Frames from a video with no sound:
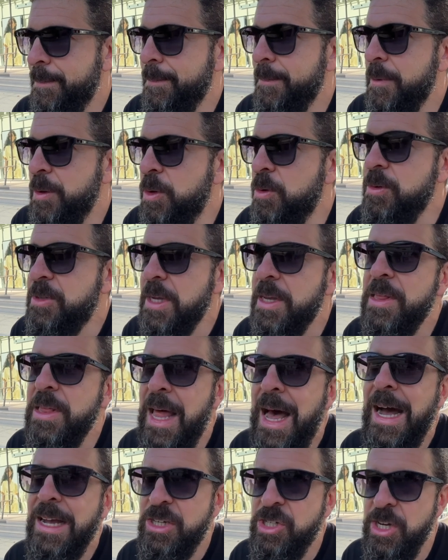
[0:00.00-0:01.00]
using
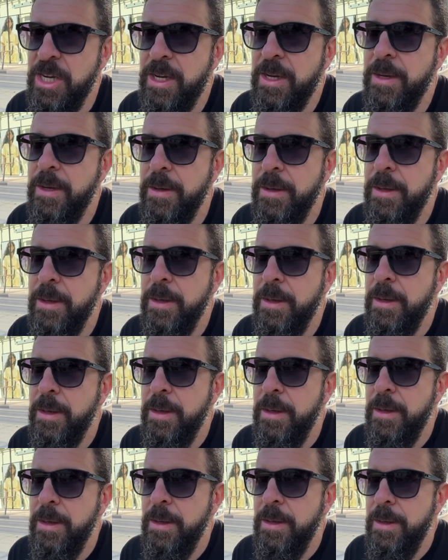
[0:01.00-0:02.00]
logic,
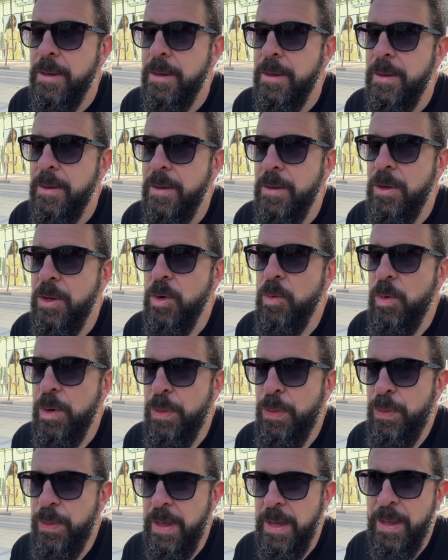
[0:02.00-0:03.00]
you would
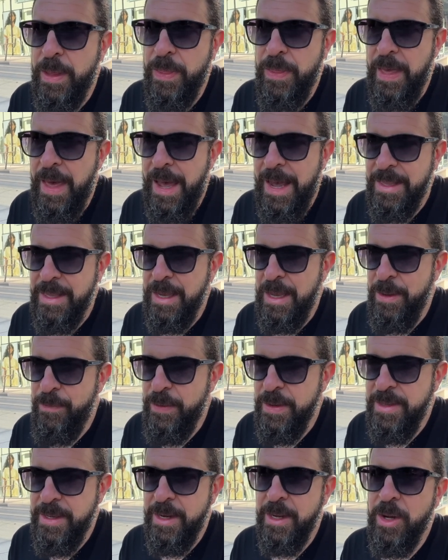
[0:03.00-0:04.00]
think that if
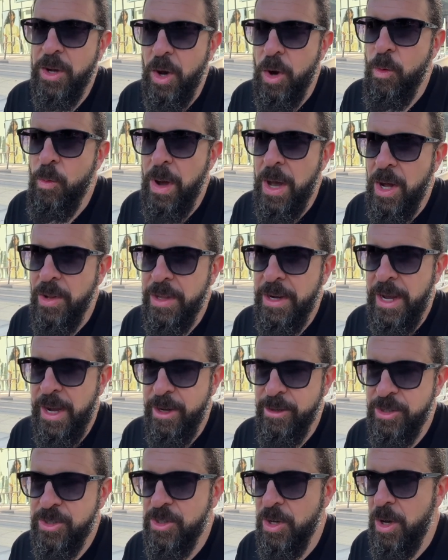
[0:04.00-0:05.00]
it didn't go well in
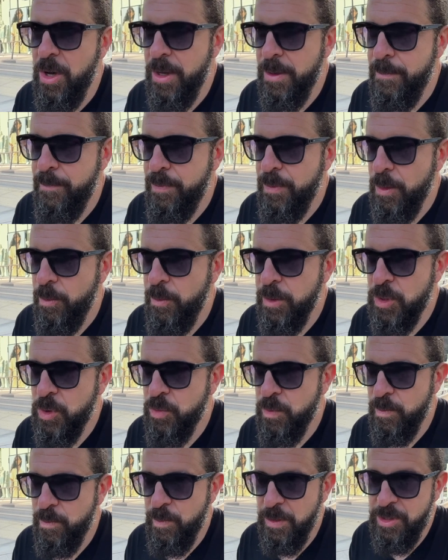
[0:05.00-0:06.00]
Kherson,
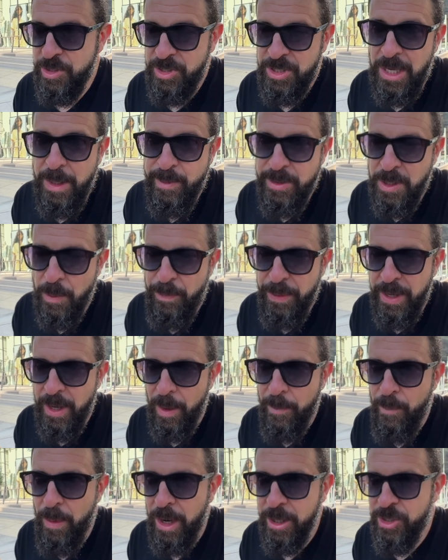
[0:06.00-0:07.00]
which seems to be a
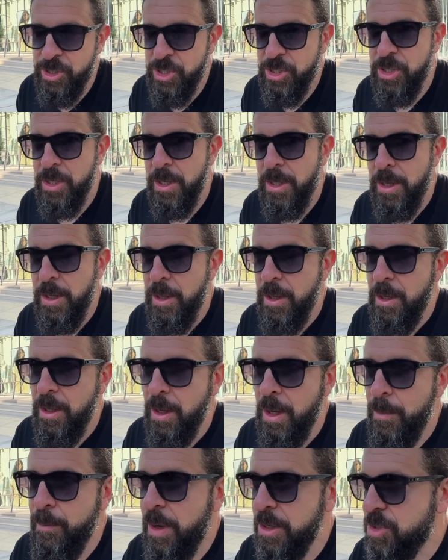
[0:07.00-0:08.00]
much
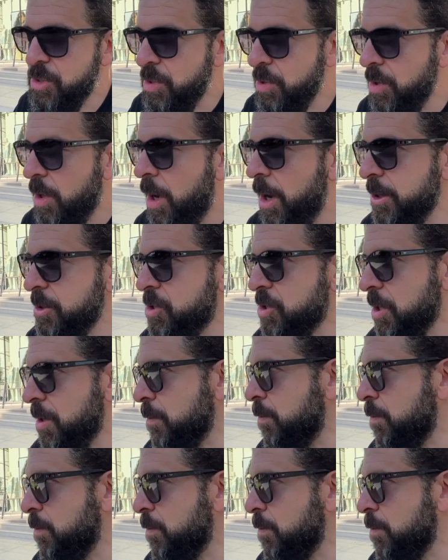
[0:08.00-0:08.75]
larger,